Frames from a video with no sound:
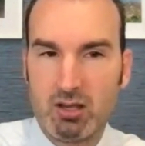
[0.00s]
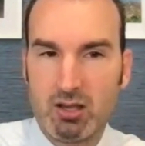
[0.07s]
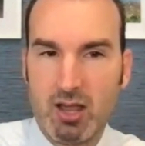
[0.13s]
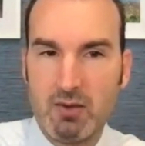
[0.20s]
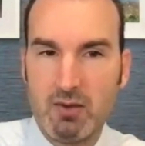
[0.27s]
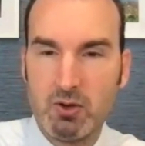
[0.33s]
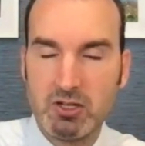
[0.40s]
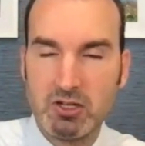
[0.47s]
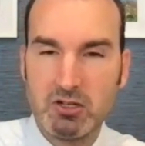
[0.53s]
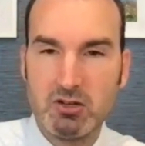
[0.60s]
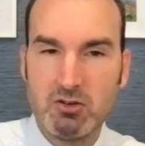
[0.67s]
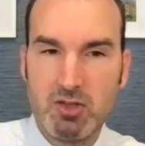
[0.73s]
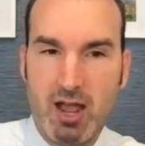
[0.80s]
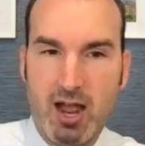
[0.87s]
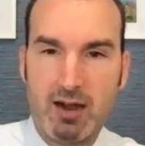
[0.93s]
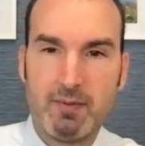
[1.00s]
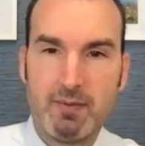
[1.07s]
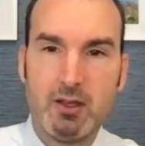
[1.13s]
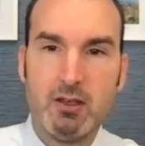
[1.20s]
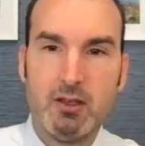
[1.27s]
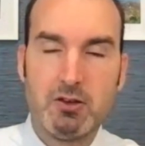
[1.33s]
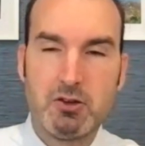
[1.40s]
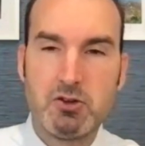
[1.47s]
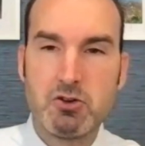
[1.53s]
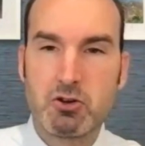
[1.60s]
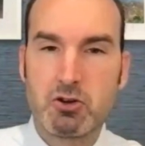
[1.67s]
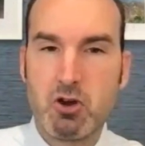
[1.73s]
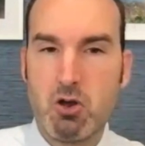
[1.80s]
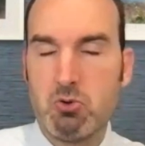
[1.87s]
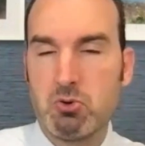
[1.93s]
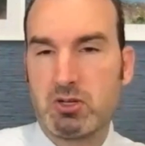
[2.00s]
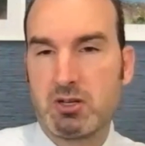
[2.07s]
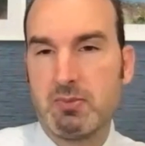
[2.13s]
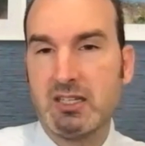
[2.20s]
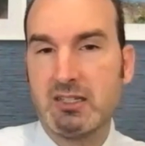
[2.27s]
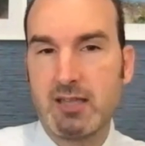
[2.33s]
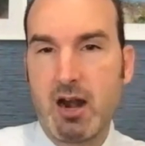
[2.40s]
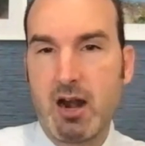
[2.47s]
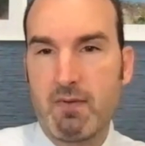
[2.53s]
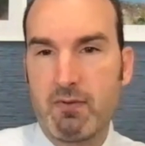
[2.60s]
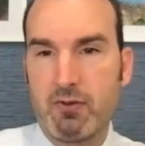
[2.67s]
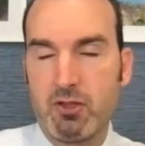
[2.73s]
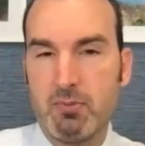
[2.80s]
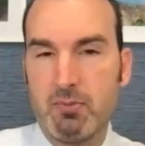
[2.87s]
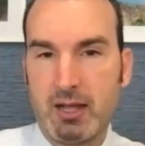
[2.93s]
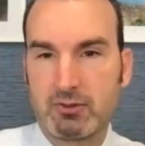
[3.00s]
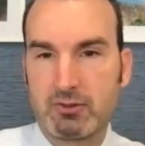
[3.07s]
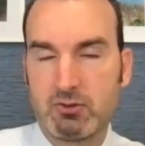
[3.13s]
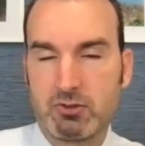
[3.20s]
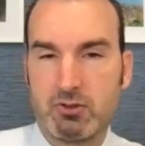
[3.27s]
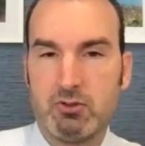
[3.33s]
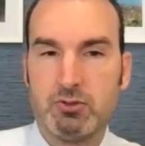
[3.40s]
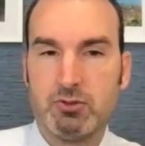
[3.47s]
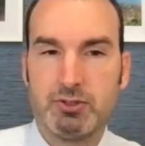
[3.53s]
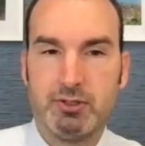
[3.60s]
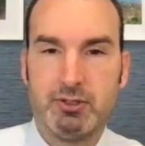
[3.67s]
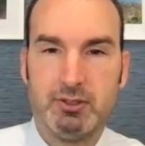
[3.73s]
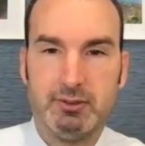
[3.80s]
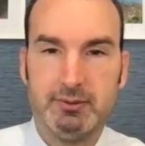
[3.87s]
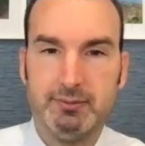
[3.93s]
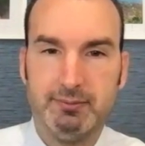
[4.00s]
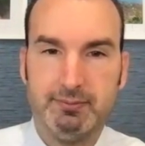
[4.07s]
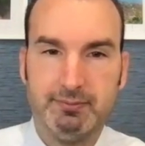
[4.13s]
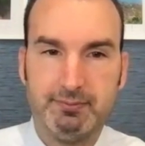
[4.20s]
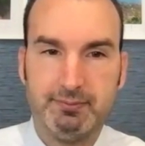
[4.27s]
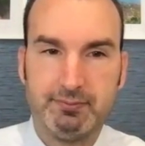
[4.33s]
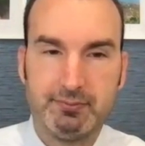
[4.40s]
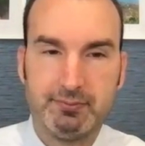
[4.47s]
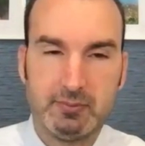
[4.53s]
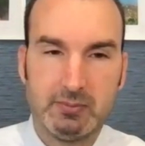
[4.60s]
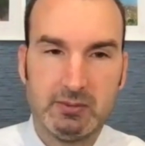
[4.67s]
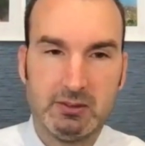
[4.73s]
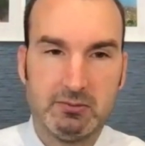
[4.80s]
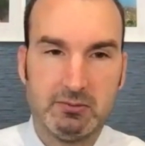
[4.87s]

And when you do that, you're going to be set up for the best results. Love